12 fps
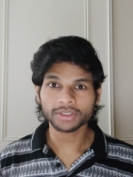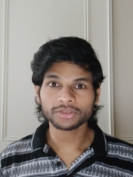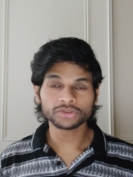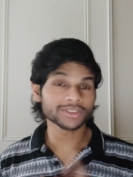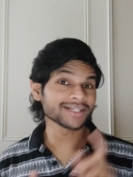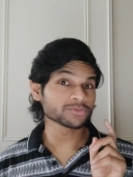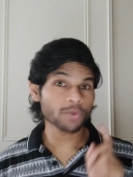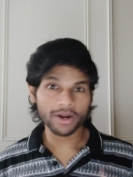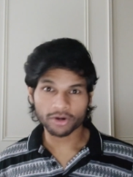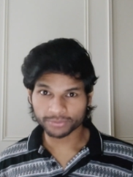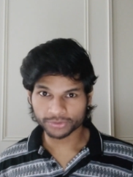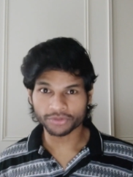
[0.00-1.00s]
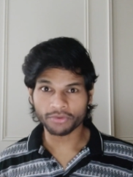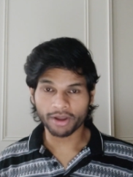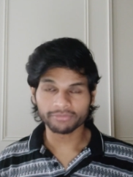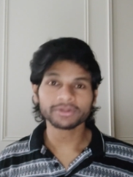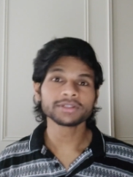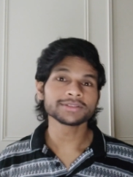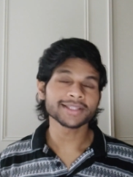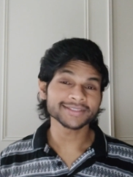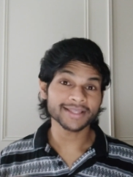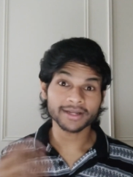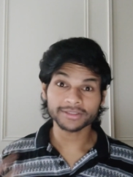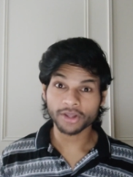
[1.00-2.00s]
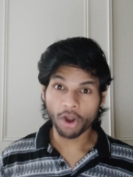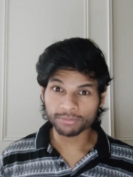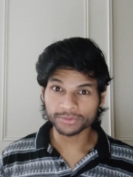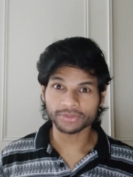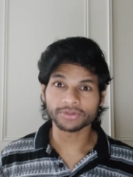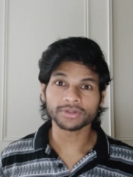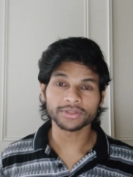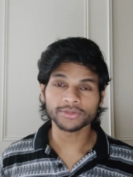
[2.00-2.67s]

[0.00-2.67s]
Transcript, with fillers: So that is one option you have. There is another option.